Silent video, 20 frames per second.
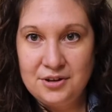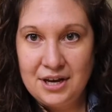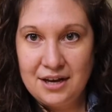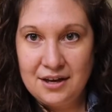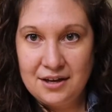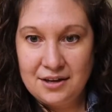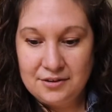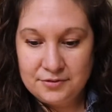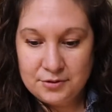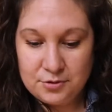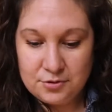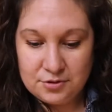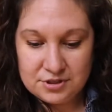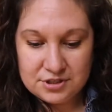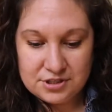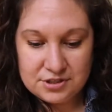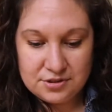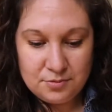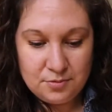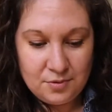have, of
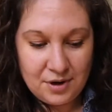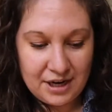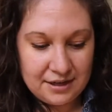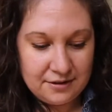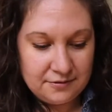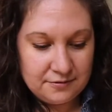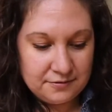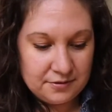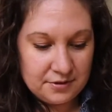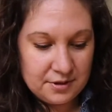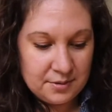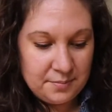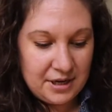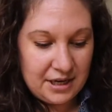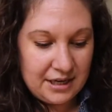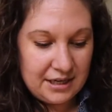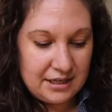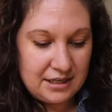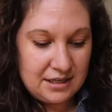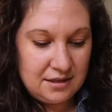course, the white for the
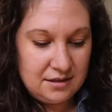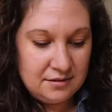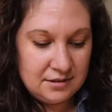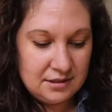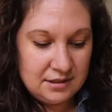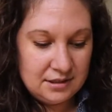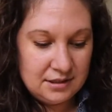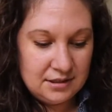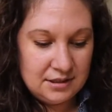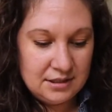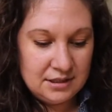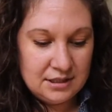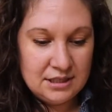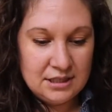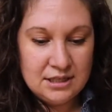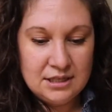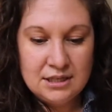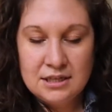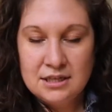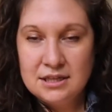body.
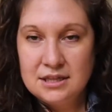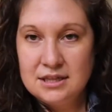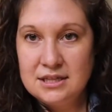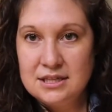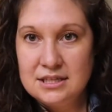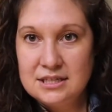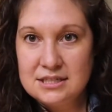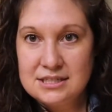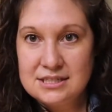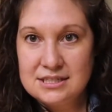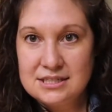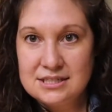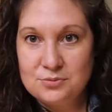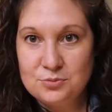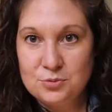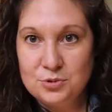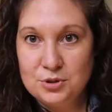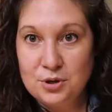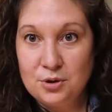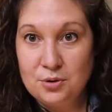This
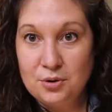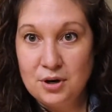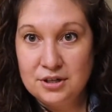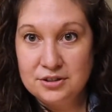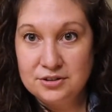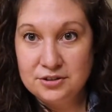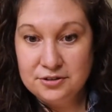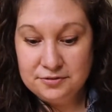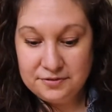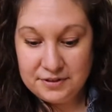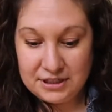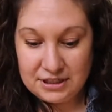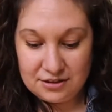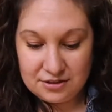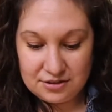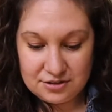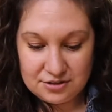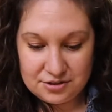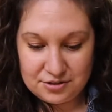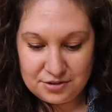will go on your
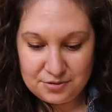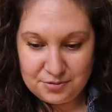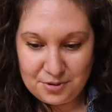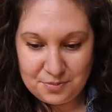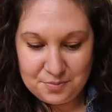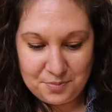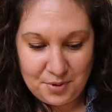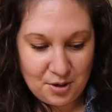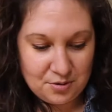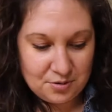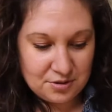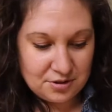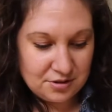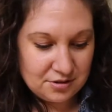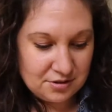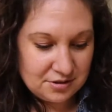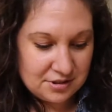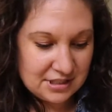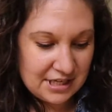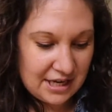finger so you won't poke
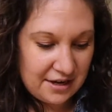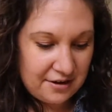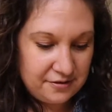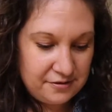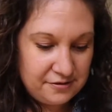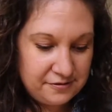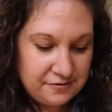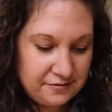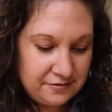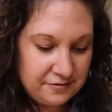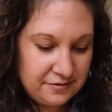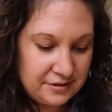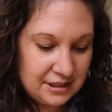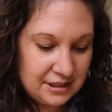yourself.